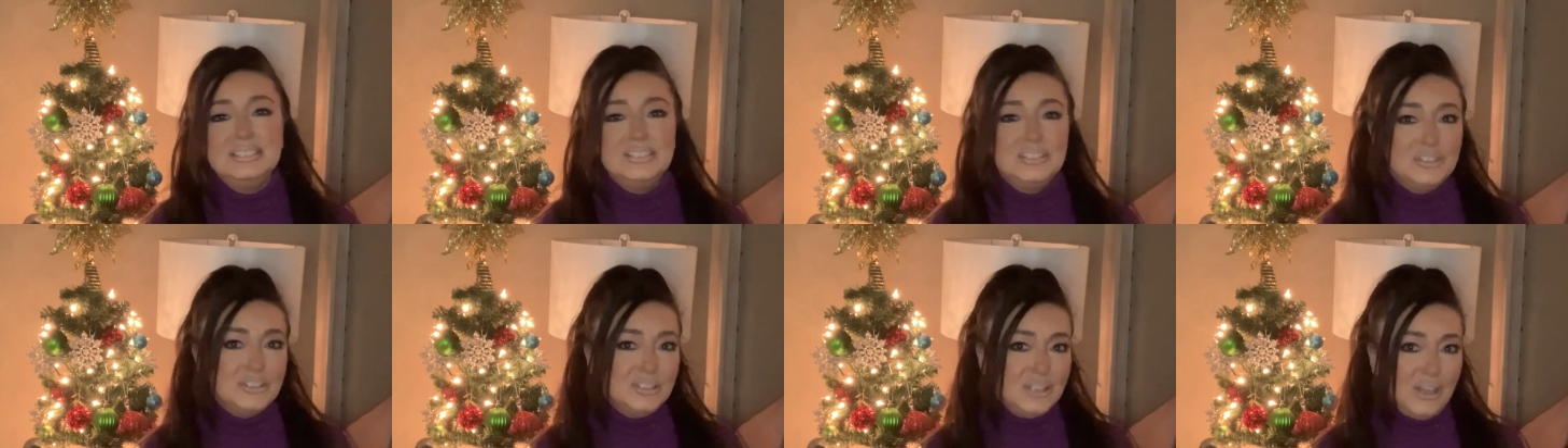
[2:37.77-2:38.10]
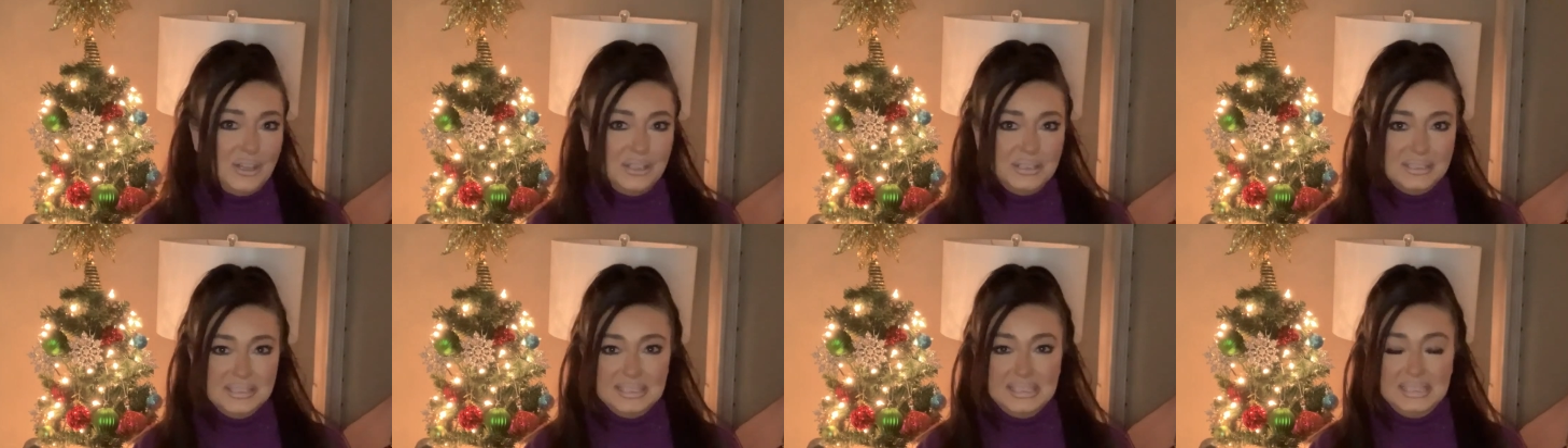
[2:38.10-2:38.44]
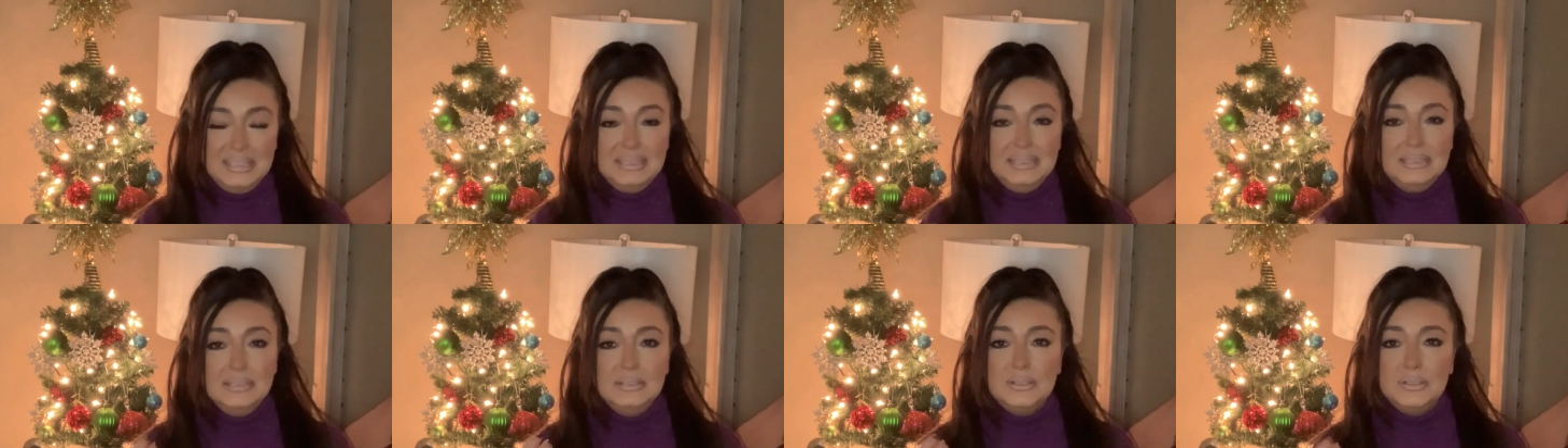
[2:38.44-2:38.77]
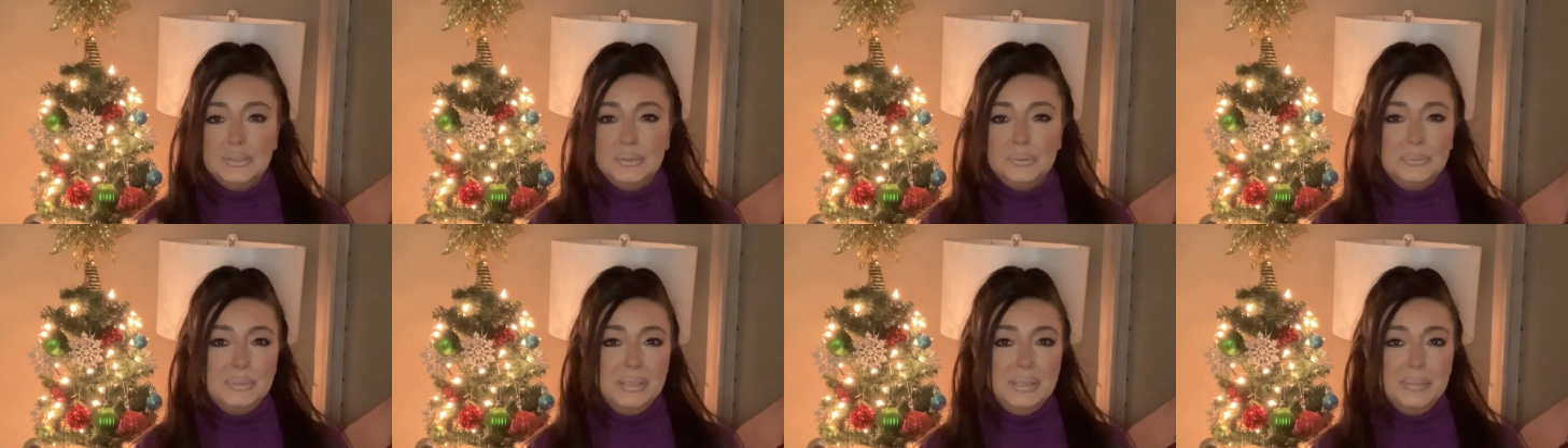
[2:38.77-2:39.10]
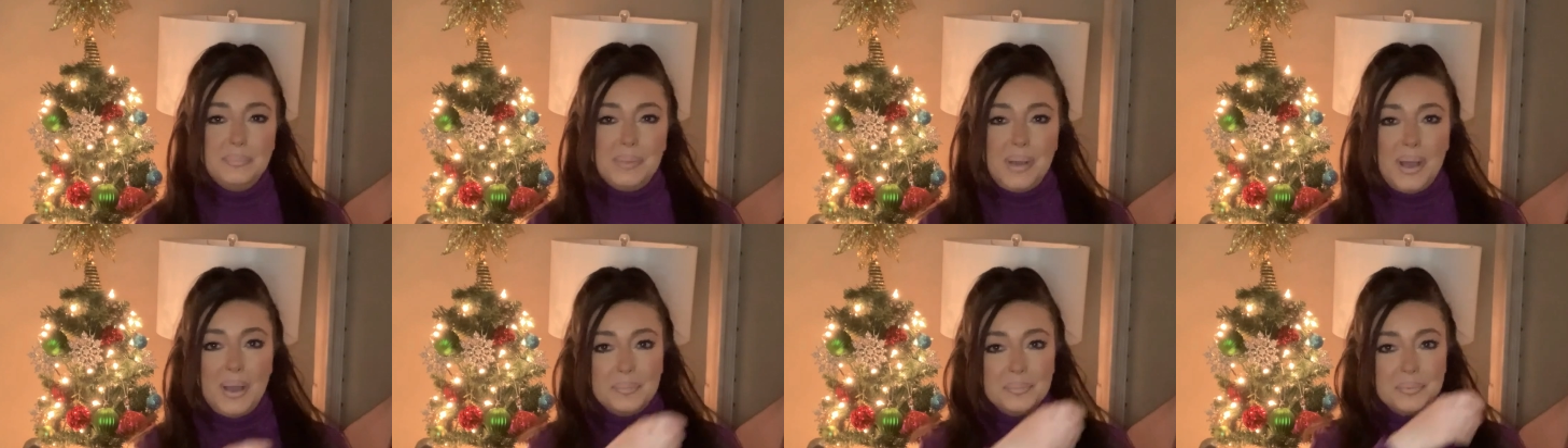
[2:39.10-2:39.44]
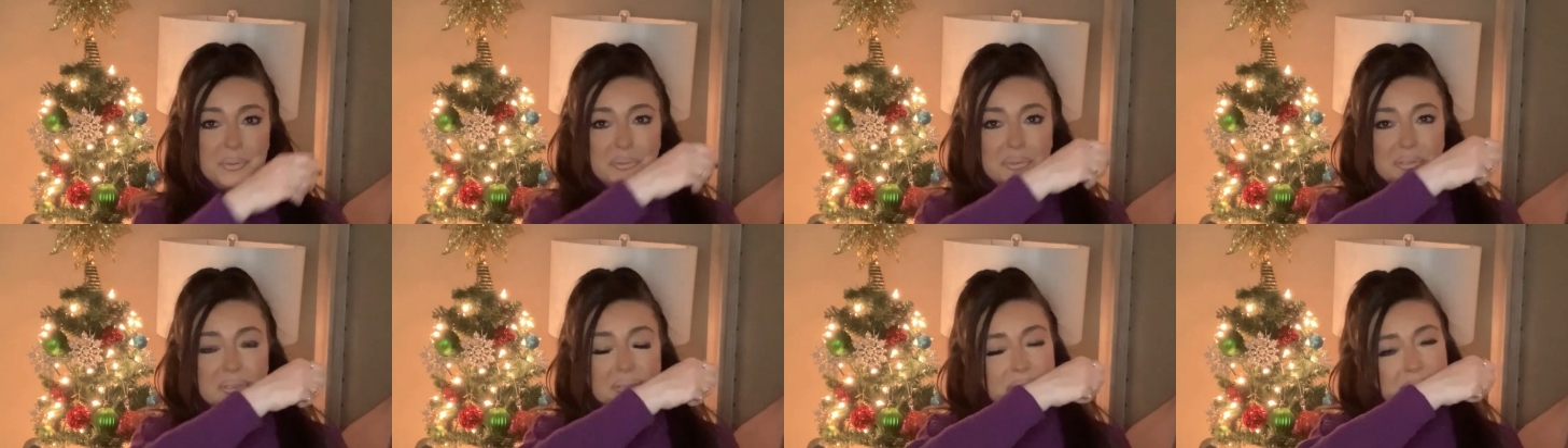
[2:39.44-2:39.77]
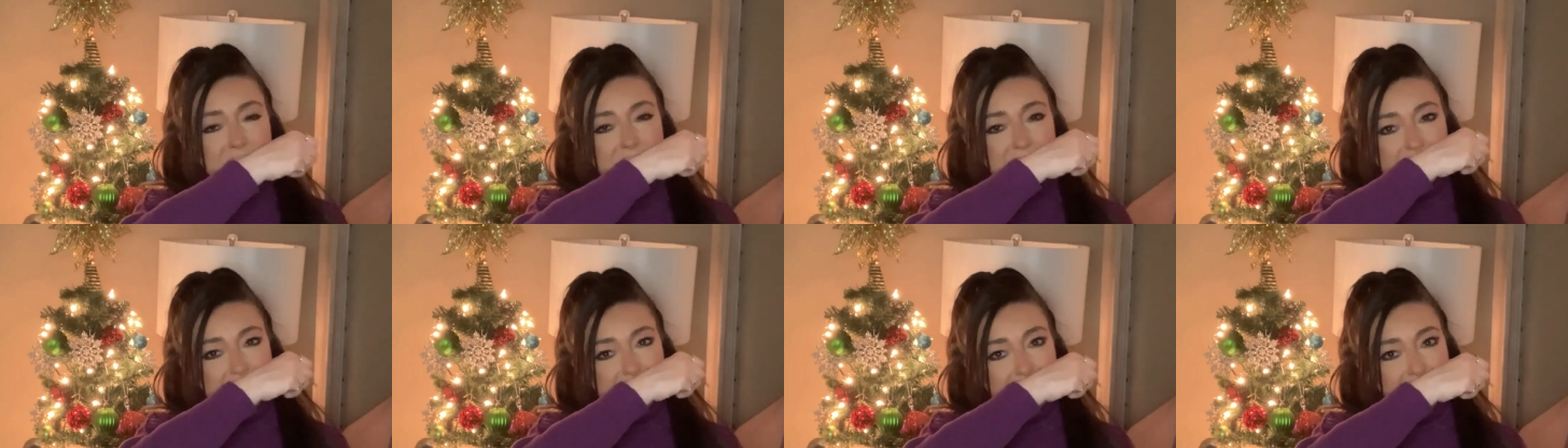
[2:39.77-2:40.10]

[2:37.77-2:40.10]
salty, sweet popcorn.